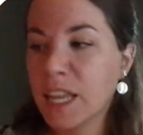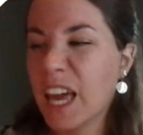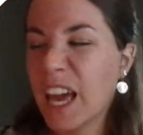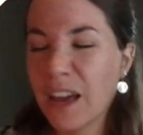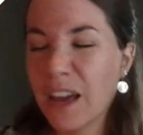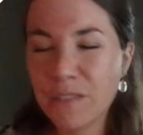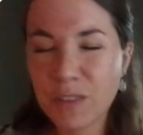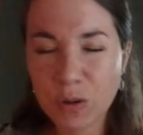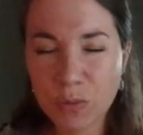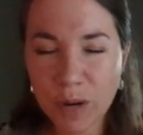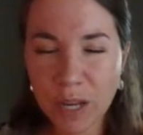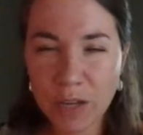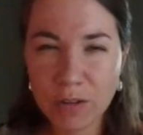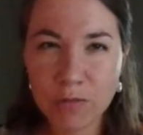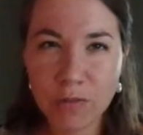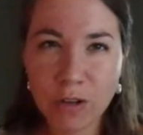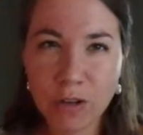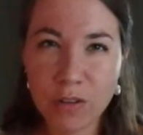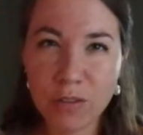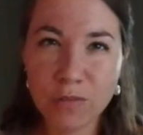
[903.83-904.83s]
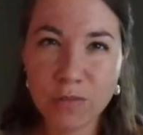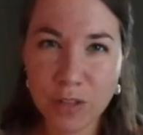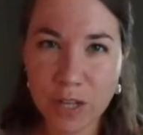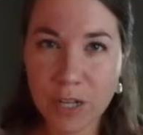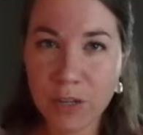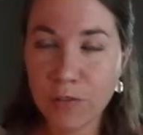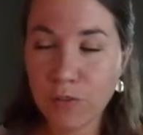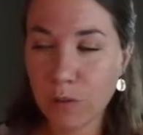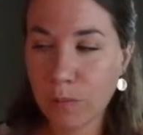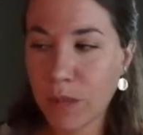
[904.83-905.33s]
heavy rainfall, the
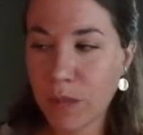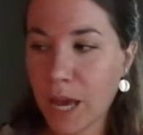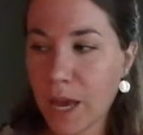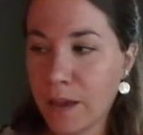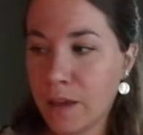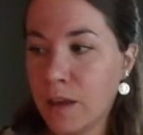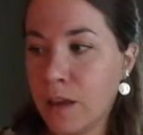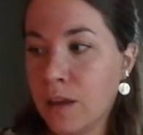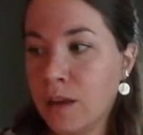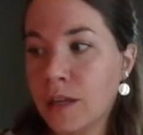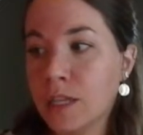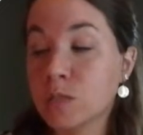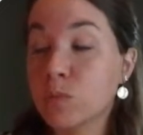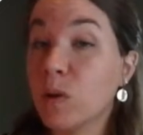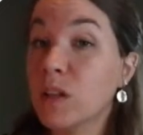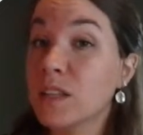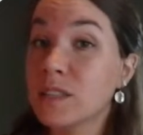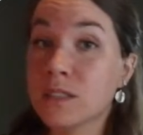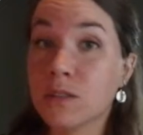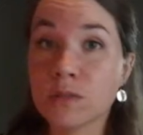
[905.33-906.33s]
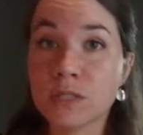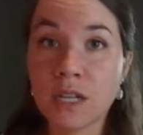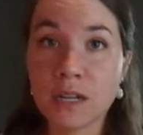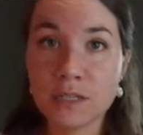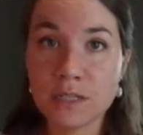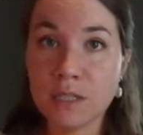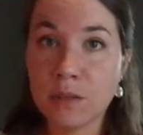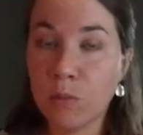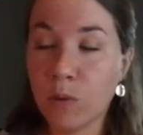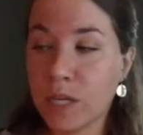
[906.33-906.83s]
flooding from that, as well as those
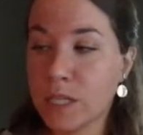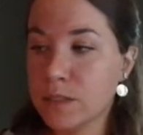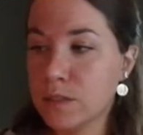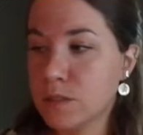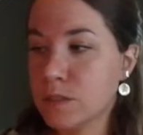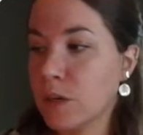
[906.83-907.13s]
gusty winds.